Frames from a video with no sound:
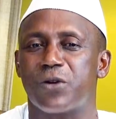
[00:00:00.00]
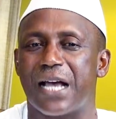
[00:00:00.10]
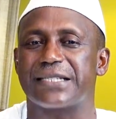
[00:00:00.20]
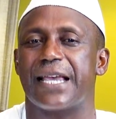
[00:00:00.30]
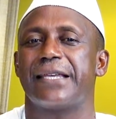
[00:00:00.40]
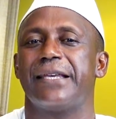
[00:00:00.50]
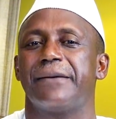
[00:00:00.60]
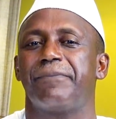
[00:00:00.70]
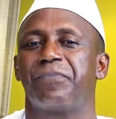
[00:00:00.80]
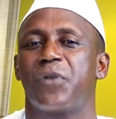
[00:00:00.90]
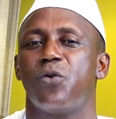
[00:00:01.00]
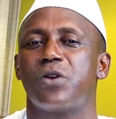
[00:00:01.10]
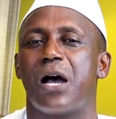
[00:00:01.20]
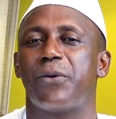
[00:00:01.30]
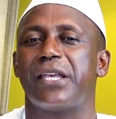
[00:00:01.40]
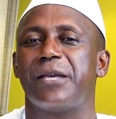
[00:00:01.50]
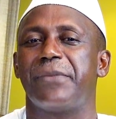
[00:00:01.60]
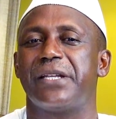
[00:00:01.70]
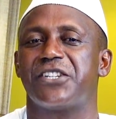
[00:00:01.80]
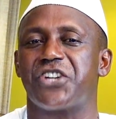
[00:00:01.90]
Una thank you. Una will give me
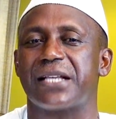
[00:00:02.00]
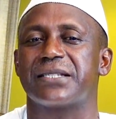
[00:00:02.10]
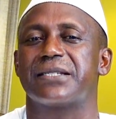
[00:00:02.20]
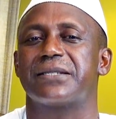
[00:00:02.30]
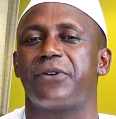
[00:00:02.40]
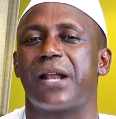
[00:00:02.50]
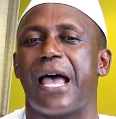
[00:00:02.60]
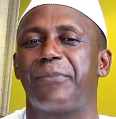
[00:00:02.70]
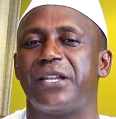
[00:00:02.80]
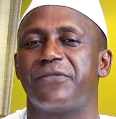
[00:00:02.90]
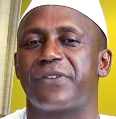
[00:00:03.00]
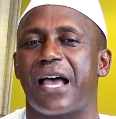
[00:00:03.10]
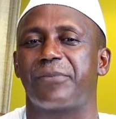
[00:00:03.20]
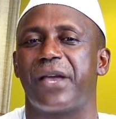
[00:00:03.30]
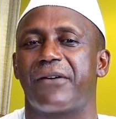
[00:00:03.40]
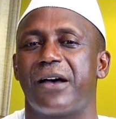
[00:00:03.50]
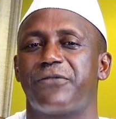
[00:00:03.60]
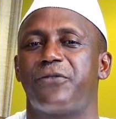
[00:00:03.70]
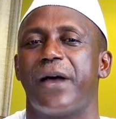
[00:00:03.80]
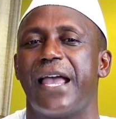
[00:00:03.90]
the chance for I be the flag bearer
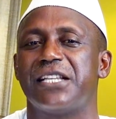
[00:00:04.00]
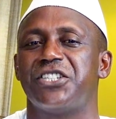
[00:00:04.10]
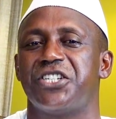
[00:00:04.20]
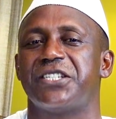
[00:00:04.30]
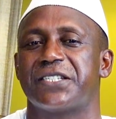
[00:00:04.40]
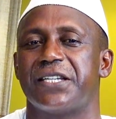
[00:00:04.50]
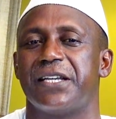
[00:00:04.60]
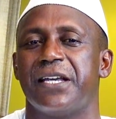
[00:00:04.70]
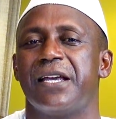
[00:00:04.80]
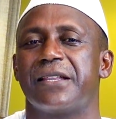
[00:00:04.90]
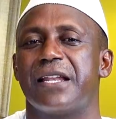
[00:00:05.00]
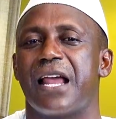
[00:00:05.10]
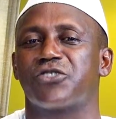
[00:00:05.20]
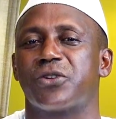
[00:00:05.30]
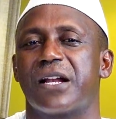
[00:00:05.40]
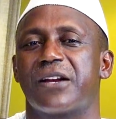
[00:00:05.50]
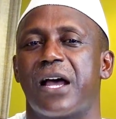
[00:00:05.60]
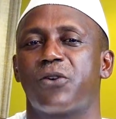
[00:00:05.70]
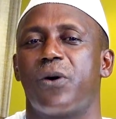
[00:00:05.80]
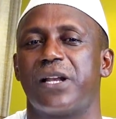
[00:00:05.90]
for NGC, the National
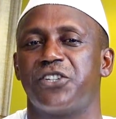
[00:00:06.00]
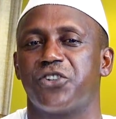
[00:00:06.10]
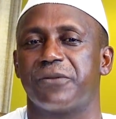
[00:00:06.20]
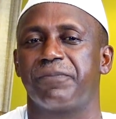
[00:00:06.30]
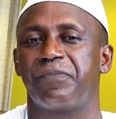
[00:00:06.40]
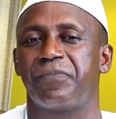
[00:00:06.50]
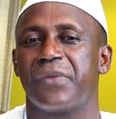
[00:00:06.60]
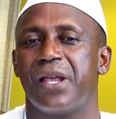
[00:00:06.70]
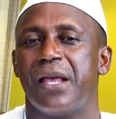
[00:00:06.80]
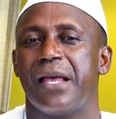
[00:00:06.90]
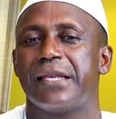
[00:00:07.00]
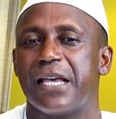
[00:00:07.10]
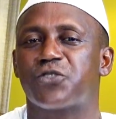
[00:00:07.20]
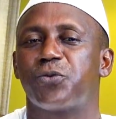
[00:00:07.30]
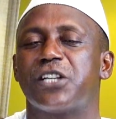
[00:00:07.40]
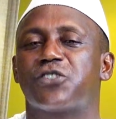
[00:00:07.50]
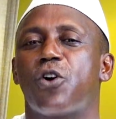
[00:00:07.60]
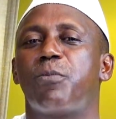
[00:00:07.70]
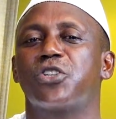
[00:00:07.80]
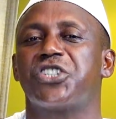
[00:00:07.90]
Grand Coalition. Yes, we talk
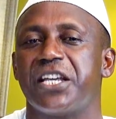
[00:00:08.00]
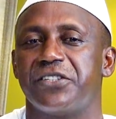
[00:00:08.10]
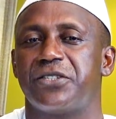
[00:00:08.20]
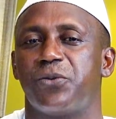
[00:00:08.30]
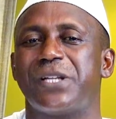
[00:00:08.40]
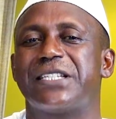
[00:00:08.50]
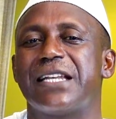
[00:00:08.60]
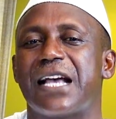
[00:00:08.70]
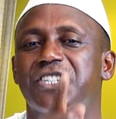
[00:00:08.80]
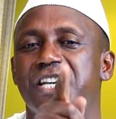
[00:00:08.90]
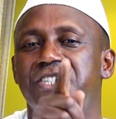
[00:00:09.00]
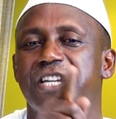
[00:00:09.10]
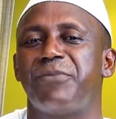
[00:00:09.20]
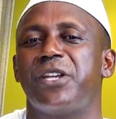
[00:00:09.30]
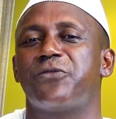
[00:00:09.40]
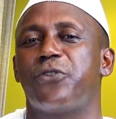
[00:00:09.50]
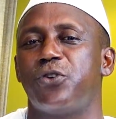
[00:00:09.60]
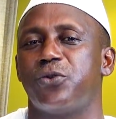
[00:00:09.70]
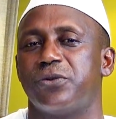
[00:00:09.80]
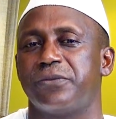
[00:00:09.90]
about change. What in that change they mean for
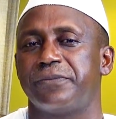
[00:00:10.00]
you?